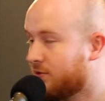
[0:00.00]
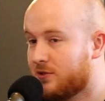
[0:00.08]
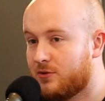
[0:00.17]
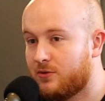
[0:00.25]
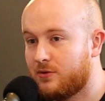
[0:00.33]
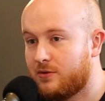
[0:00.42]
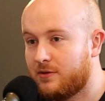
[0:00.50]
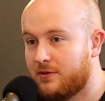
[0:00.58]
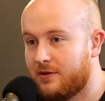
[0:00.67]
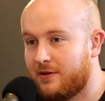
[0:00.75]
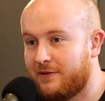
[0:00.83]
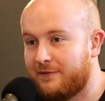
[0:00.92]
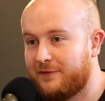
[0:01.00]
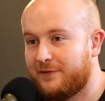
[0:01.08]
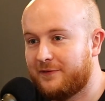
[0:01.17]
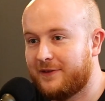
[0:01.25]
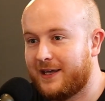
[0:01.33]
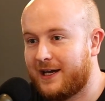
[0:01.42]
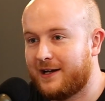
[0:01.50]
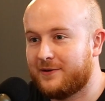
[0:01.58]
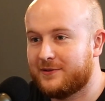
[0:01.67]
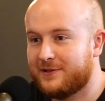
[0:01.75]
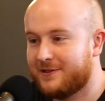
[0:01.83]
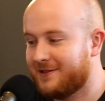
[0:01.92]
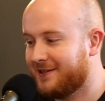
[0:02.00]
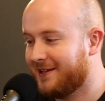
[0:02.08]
tour of the house.